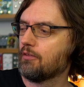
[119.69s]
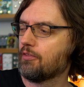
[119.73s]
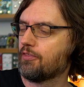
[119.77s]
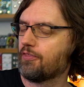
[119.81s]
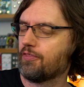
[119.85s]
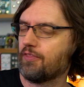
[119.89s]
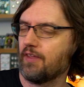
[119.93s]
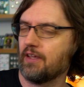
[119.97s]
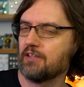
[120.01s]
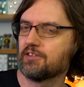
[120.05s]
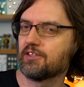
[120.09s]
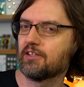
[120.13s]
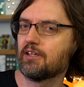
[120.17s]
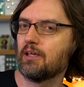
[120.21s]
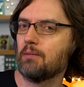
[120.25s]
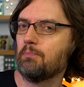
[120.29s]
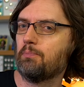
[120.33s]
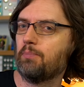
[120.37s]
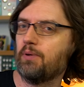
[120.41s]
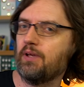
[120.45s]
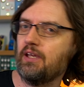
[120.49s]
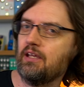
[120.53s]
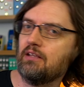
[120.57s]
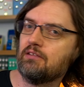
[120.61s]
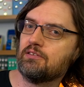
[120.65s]
things like
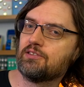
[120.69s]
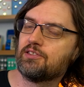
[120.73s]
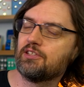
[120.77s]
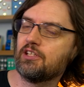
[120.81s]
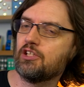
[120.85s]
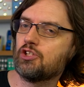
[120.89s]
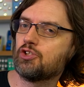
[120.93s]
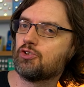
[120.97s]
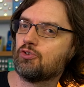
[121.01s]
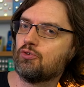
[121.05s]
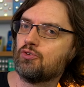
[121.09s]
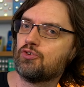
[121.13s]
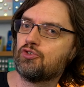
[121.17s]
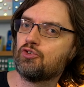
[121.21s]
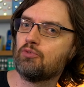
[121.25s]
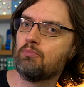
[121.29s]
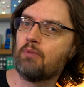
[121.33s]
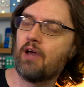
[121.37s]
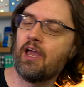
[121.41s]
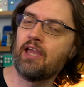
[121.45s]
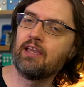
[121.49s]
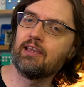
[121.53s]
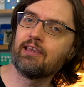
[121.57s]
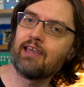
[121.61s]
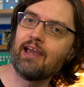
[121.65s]
impedance issues you
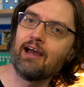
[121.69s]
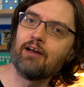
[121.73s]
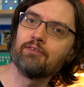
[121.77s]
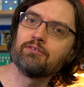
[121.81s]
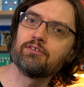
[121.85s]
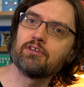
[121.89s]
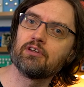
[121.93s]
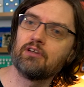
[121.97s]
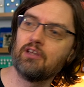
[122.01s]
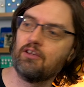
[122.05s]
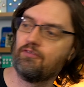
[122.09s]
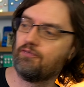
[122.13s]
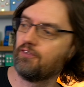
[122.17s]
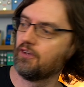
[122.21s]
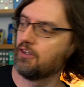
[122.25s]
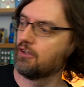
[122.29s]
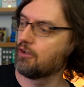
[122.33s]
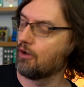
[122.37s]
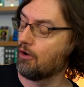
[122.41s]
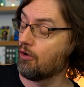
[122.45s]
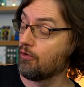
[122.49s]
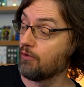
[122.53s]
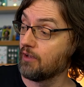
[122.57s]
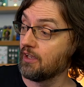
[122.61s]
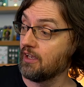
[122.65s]
may encounter if you're
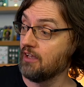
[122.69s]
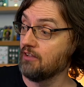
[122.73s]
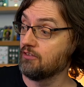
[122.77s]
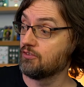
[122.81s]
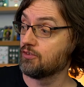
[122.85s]
going